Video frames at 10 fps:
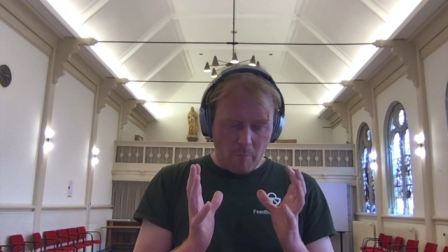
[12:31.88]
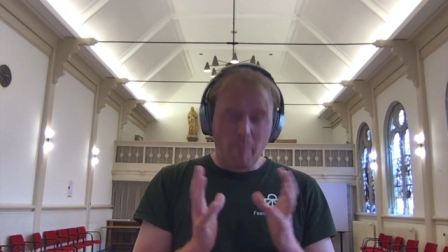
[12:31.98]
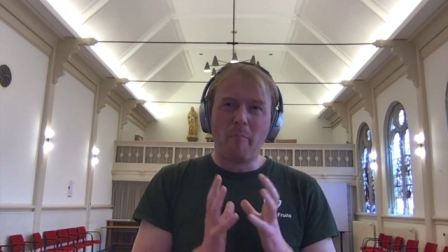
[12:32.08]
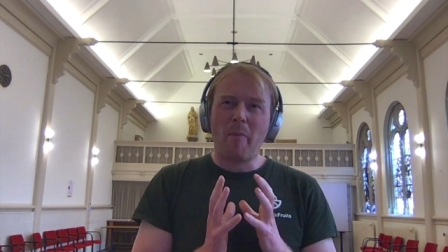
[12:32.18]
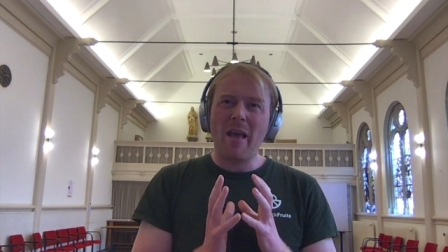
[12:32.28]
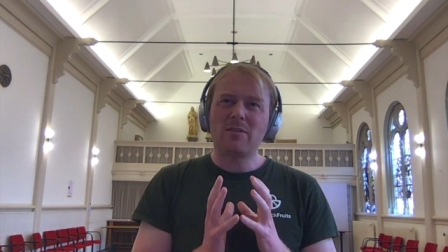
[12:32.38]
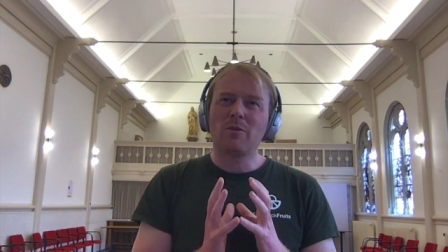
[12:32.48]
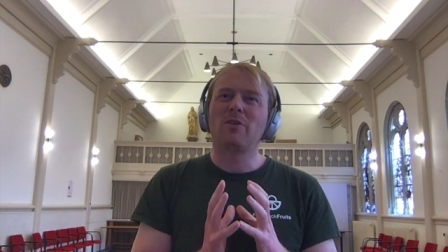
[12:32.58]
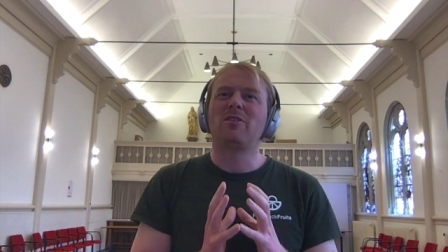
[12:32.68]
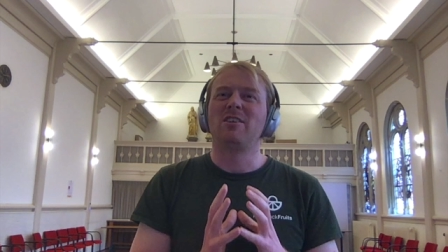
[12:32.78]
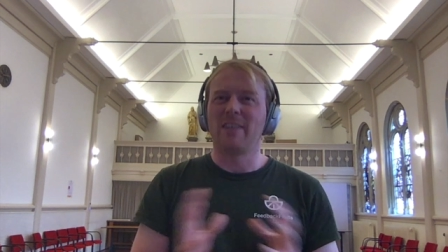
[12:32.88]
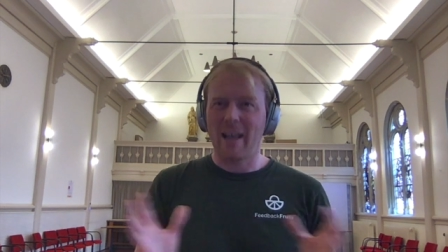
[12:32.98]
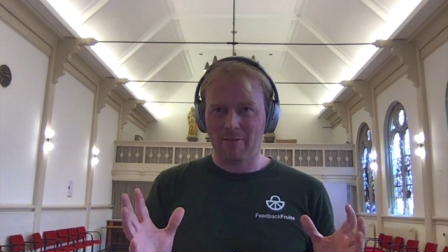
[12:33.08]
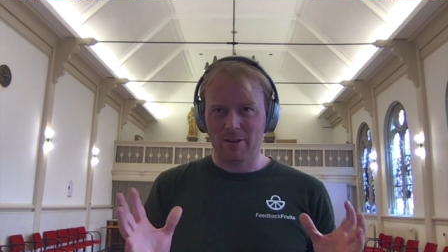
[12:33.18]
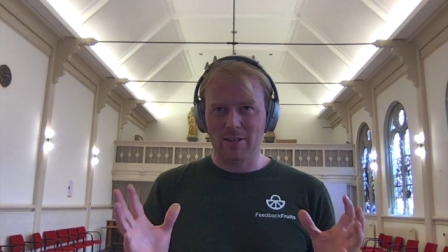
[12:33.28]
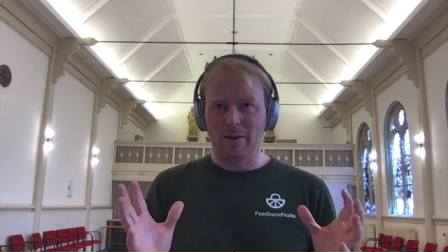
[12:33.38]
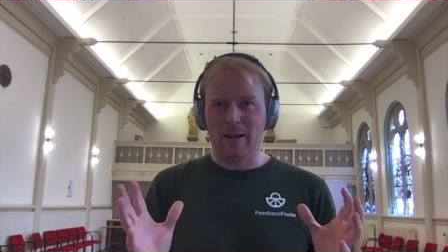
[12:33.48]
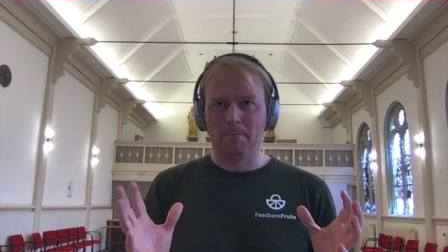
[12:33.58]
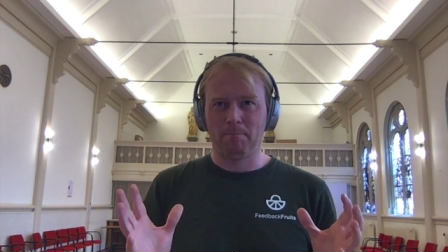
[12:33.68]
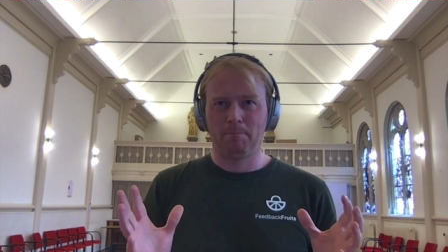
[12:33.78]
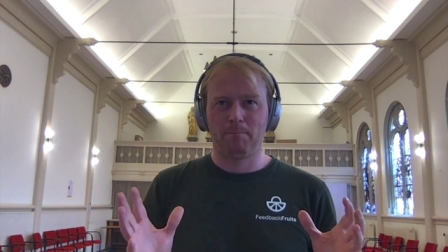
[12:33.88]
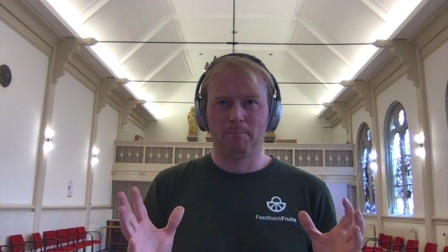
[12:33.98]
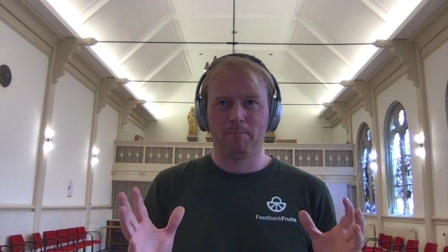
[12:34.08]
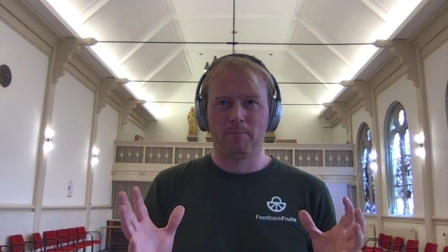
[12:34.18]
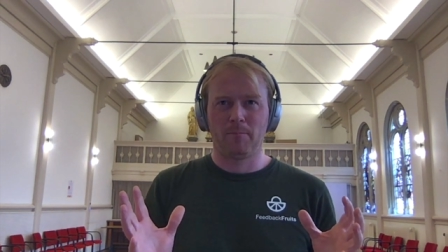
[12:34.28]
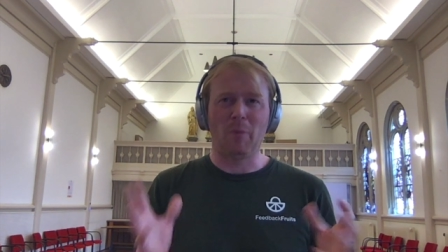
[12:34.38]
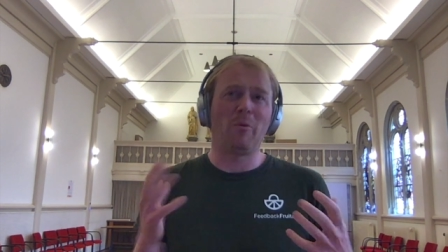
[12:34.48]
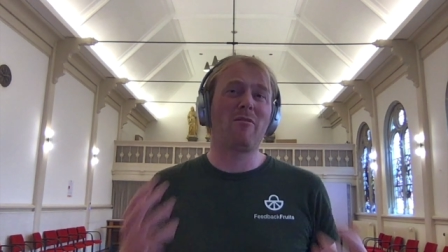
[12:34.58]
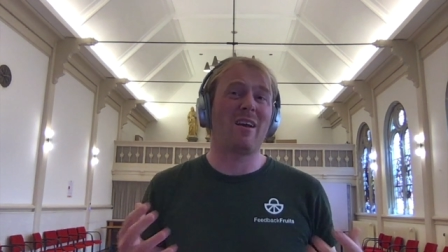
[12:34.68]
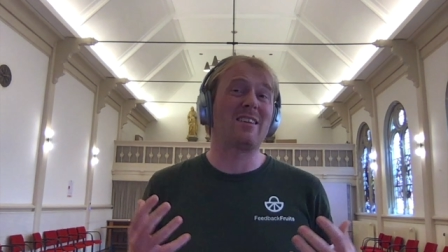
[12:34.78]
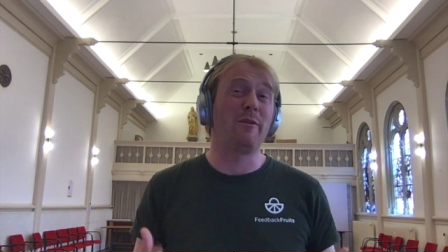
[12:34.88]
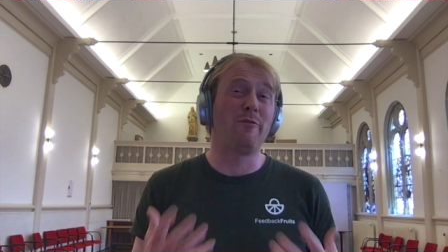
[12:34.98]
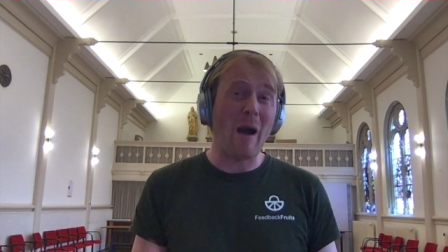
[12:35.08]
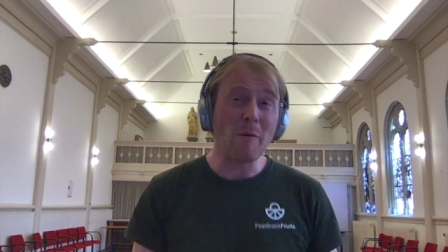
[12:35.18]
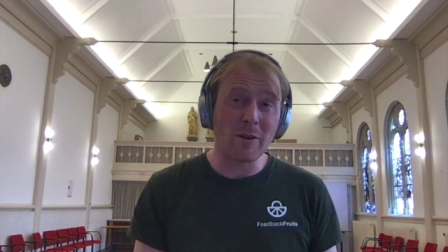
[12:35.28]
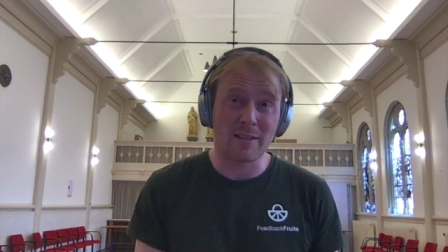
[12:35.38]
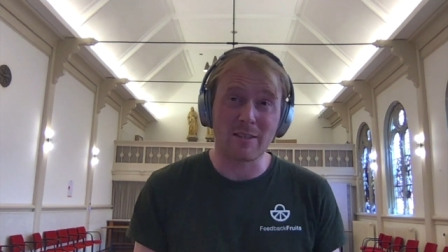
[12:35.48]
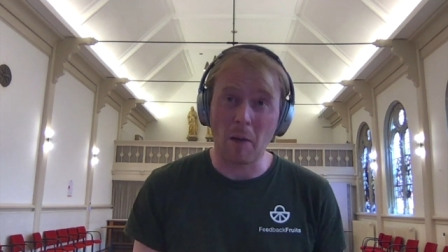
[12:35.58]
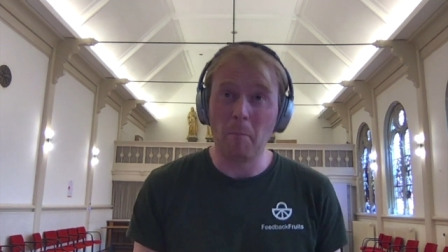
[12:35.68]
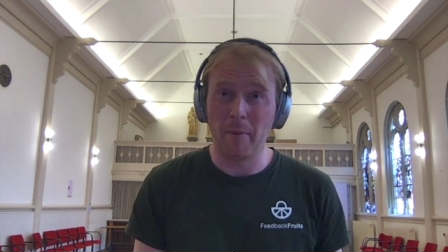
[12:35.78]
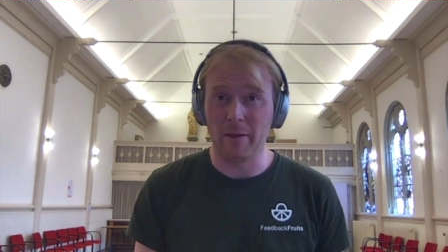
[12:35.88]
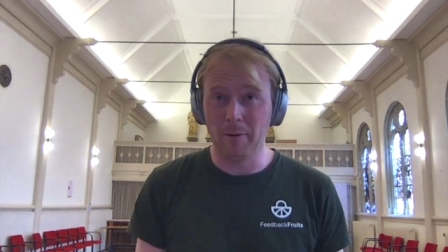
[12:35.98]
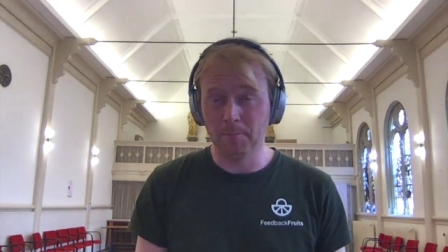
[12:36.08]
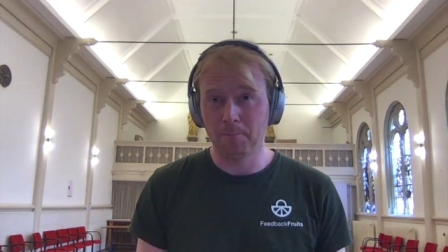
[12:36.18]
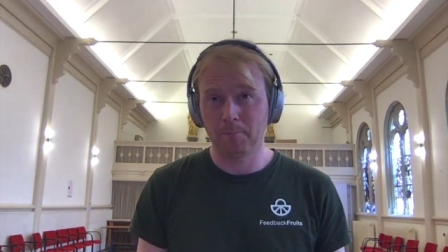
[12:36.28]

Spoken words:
based on a design criteria that we have actually founded this company on.